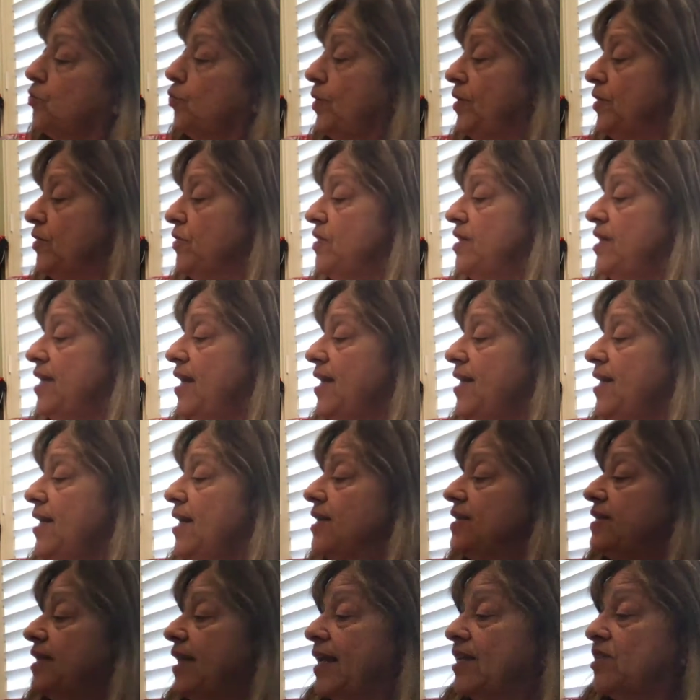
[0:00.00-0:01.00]
Winner then
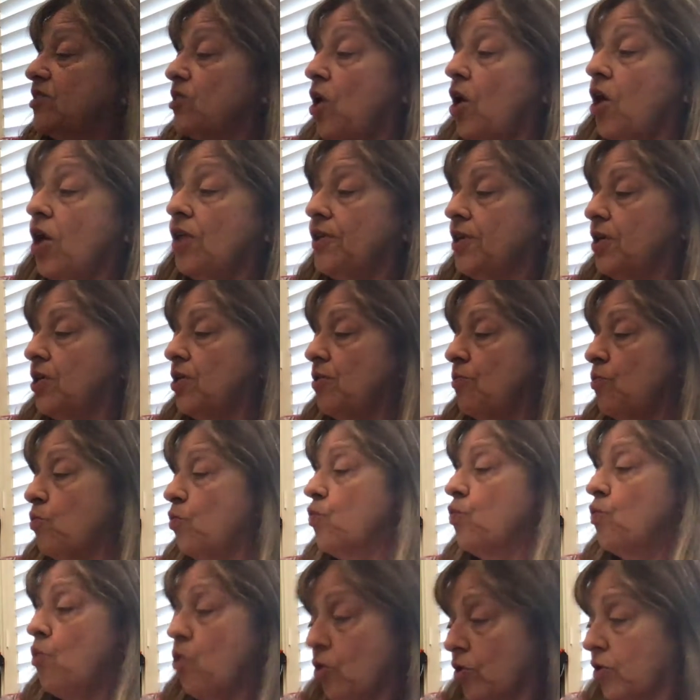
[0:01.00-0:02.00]
takes all the
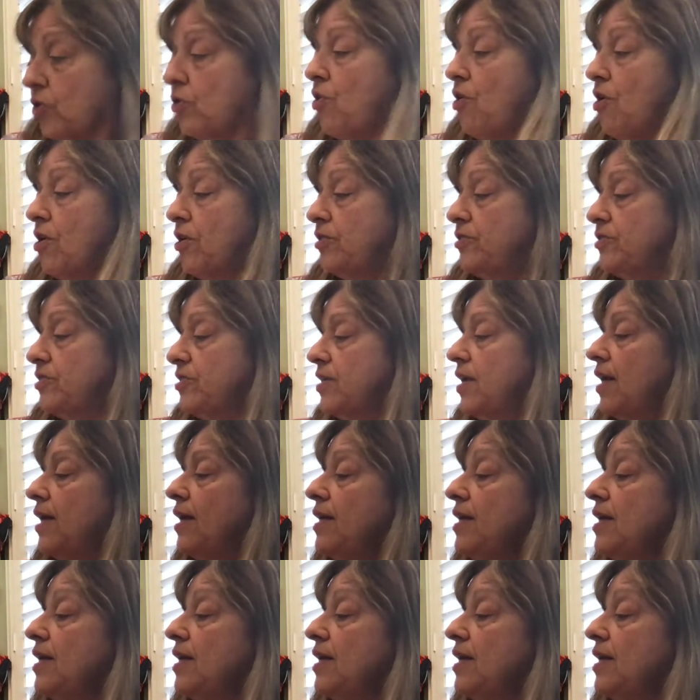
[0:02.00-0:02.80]
war cards.